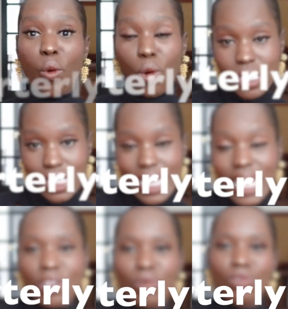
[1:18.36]
quarterly,
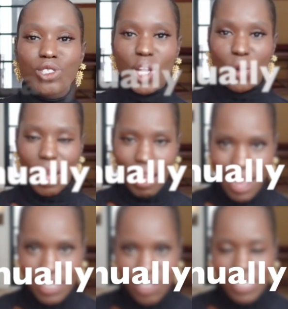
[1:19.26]
and also
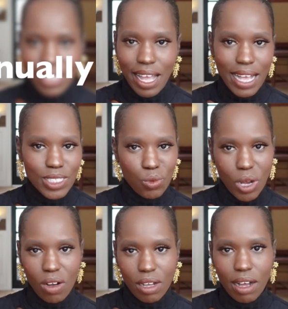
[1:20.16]
annually as
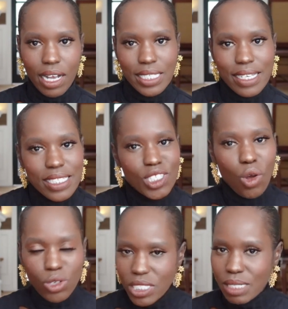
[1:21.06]
well, guys, because it's
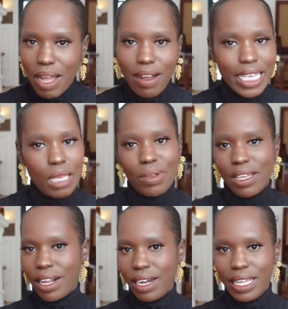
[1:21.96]
not just about keeping
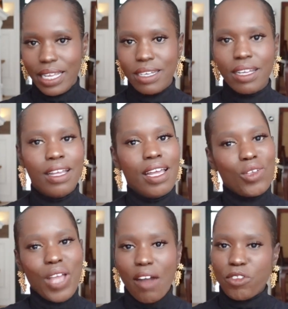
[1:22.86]
it clean.
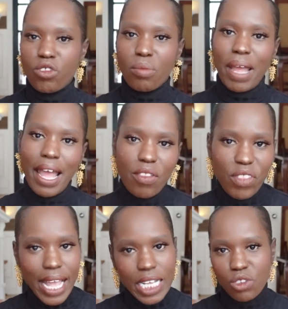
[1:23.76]
You have to repair
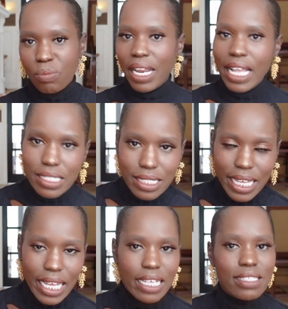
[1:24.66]
things, replace
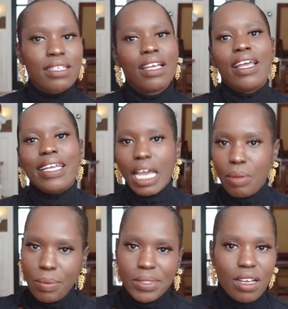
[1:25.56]
things, get
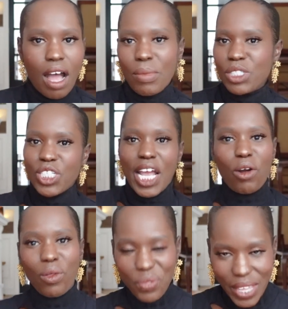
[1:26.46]
people to come and check
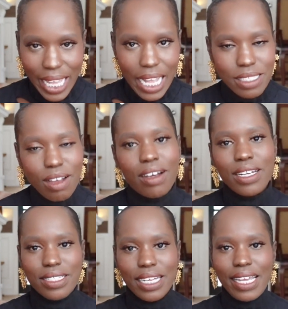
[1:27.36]
on things.
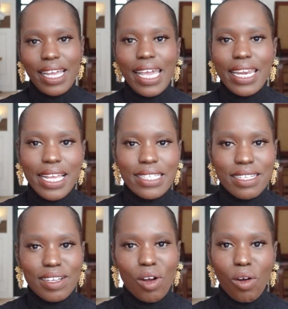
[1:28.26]
Honestly, it
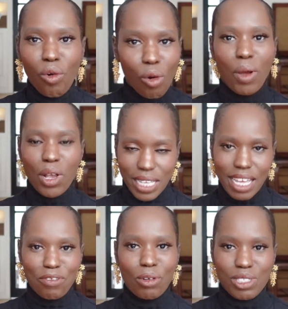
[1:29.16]
is almost a
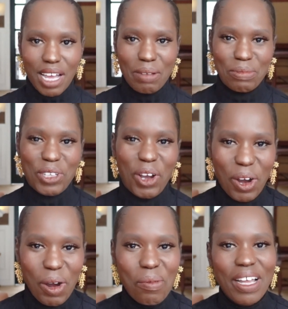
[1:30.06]
full-time
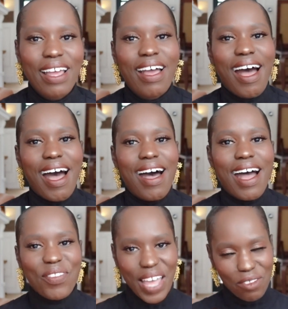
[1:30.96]
job,
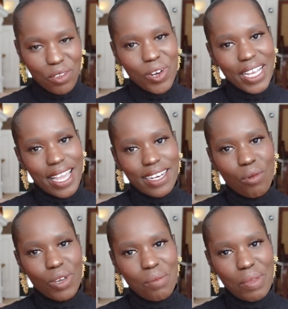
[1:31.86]
and therefore, again, I
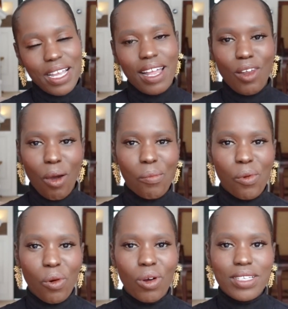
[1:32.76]
want to be a lot
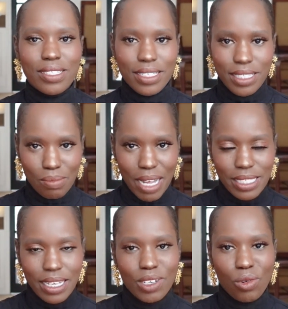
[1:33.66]
more
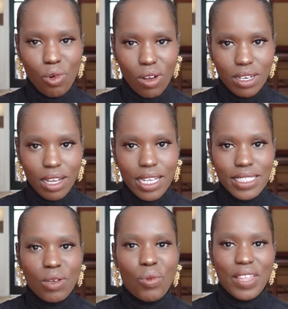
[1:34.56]
systematic and
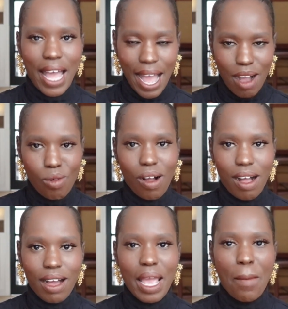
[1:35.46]
organized with how
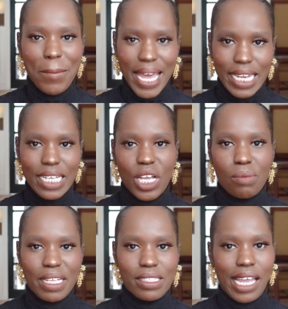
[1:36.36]
I manage and
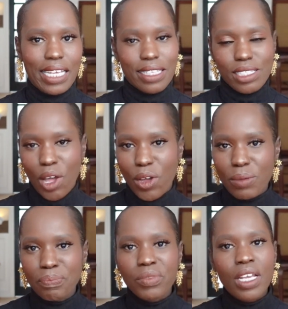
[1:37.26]
maintain this
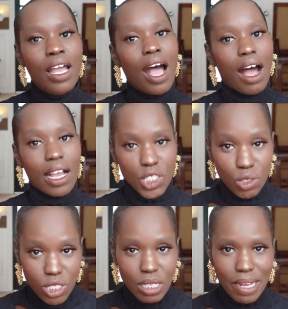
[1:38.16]
home. I should
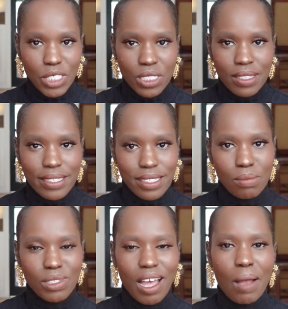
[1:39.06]
also mention that
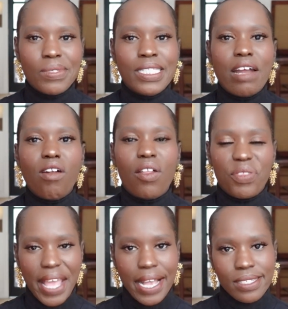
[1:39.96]
sometimes there are
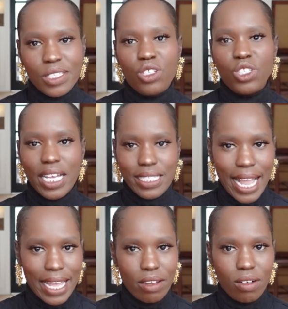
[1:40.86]
things that you just
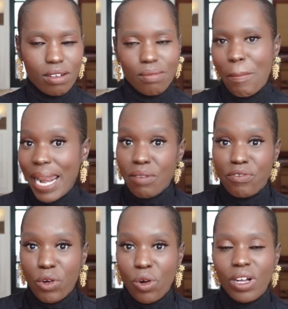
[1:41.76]
cannot plan
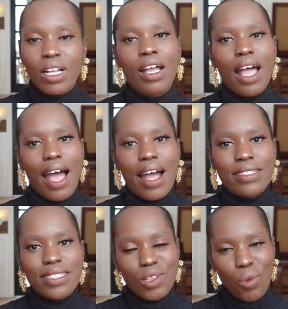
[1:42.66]
for,
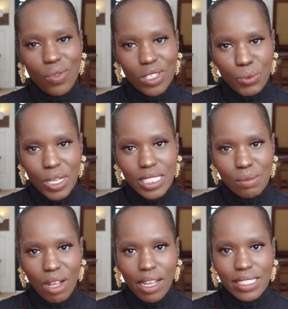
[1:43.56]
and the one that springs to
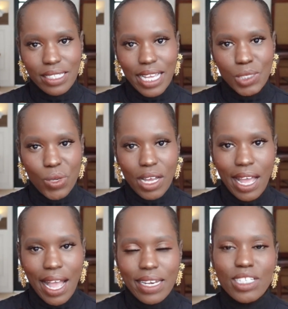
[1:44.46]
mind is when I
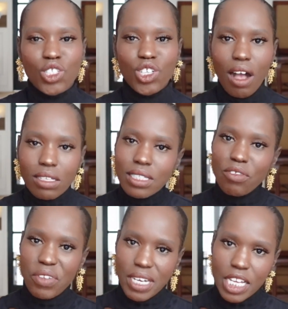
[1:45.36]
had
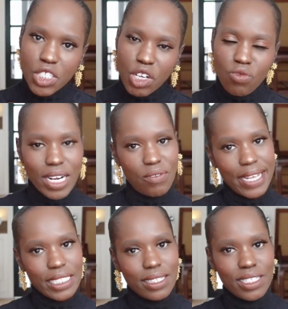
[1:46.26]
just finished
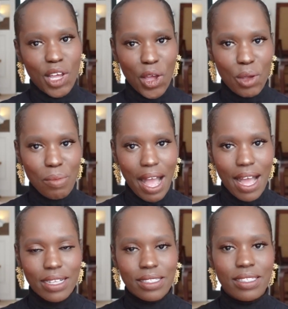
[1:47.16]
renovating this home
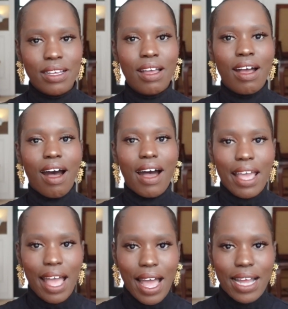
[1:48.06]
and I
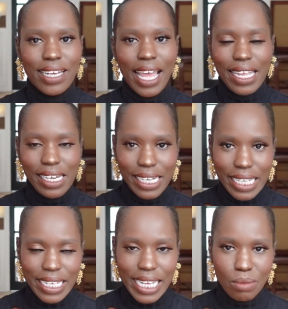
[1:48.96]
had a
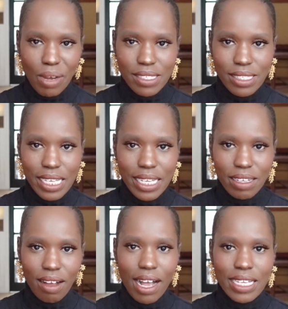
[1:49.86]
leak in my ceiling,
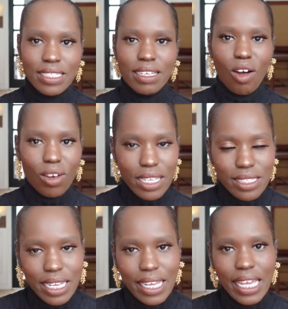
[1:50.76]
guys.
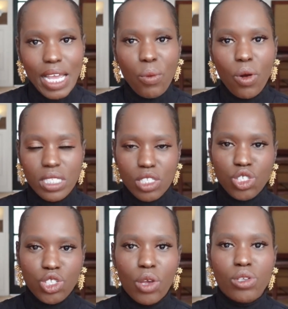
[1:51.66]
Honestly, it was
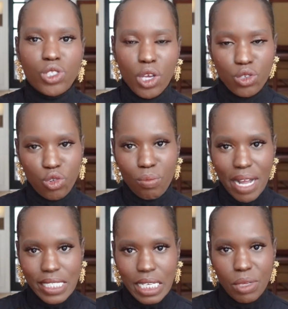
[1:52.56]
so
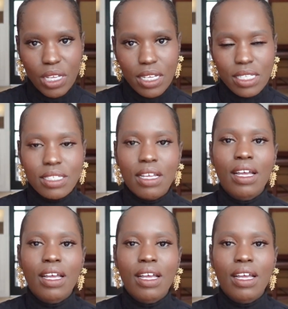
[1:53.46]
traumatic because,